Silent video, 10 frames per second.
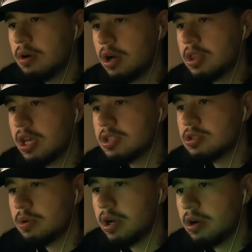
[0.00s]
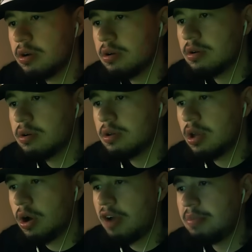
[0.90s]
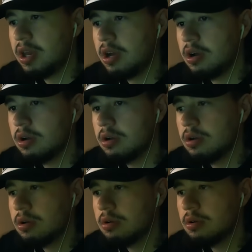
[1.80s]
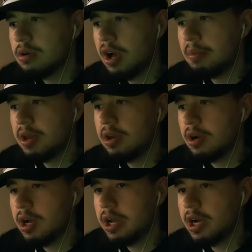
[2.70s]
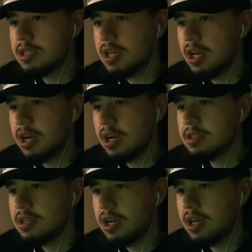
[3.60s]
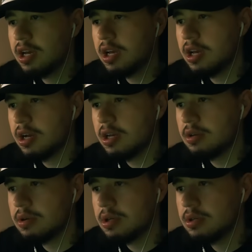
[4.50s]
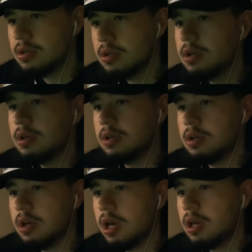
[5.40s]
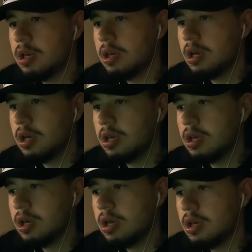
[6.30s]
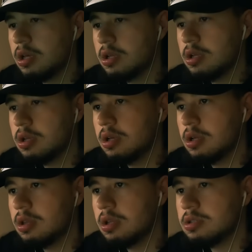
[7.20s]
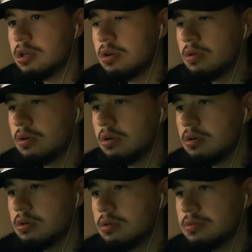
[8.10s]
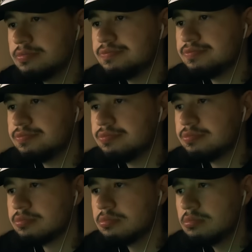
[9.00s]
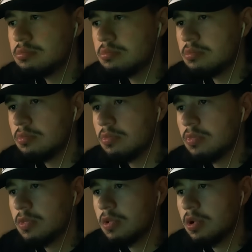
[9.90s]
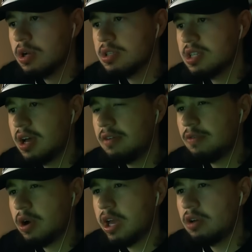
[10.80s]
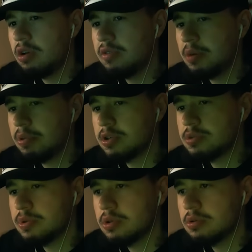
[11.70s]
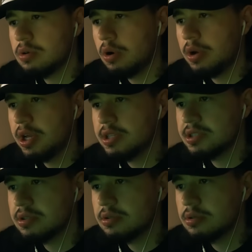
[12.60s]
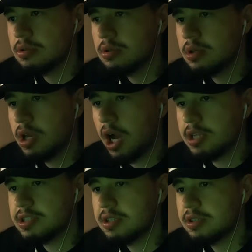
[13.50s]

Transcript: I think it's through here. No, I've been here. I've been here. Hey guys, hi guys. Hey, hey, hey, how you doing? Hey, hey, hey. A turtle. Is that volcano even approachable? Oh, it is. Not.